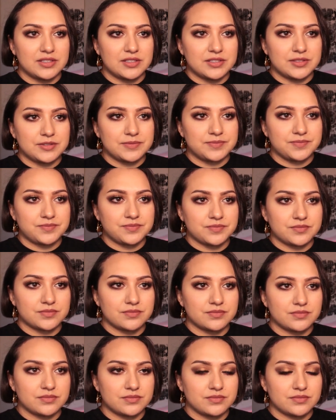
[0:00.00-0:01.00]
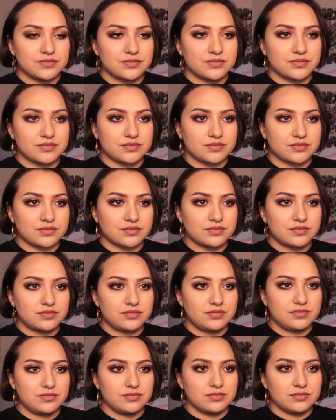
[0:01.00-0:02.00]

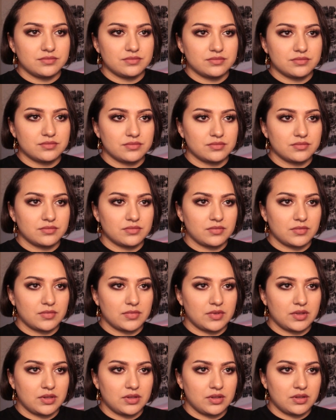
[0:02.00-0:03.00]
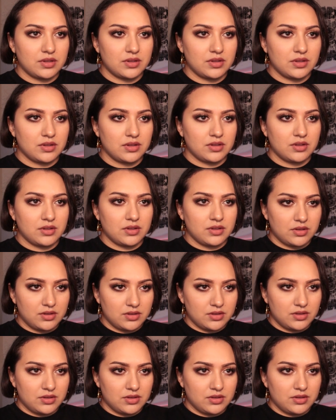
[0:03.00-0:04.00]

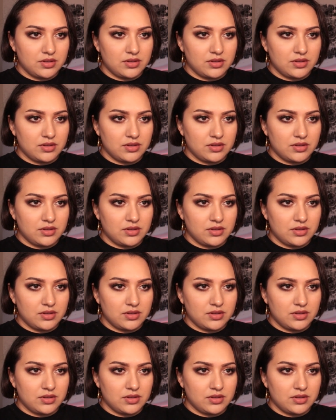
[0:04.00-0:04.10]
Nothing is said.